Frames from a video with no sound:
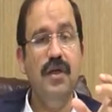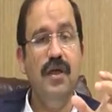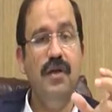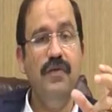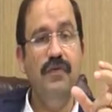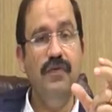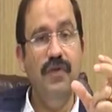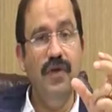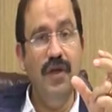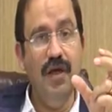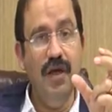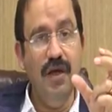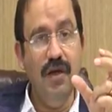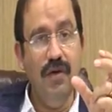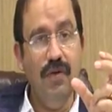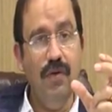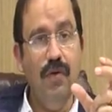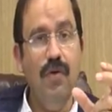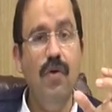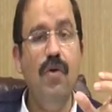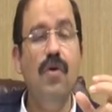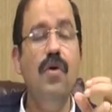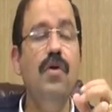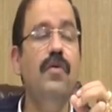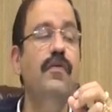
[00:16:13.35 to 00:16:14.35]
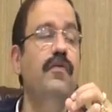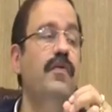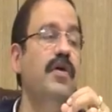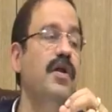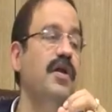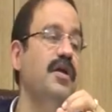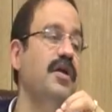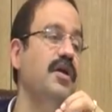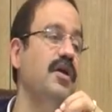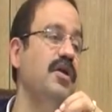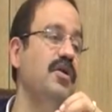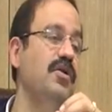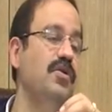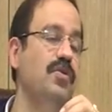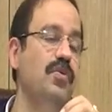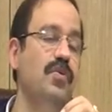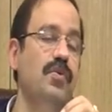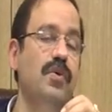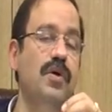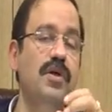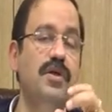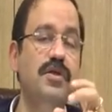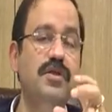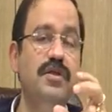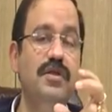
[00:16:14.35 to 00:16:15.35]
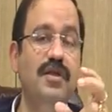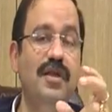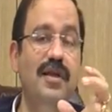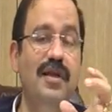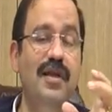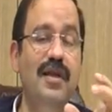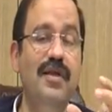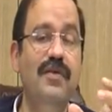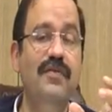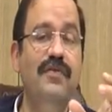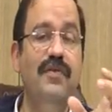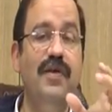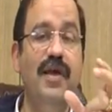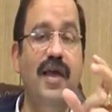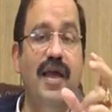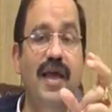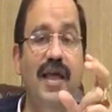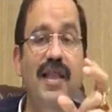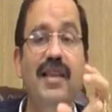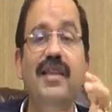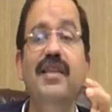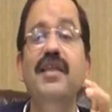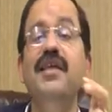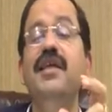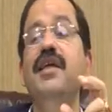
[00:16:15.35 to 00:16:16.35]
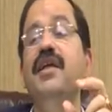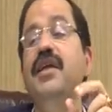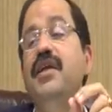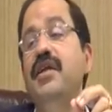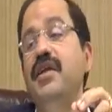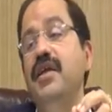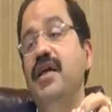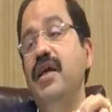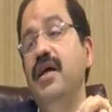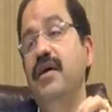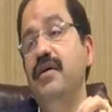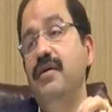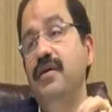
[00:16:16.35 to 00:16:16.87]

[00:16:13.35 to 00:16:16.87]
and we are all working towards live healthy India.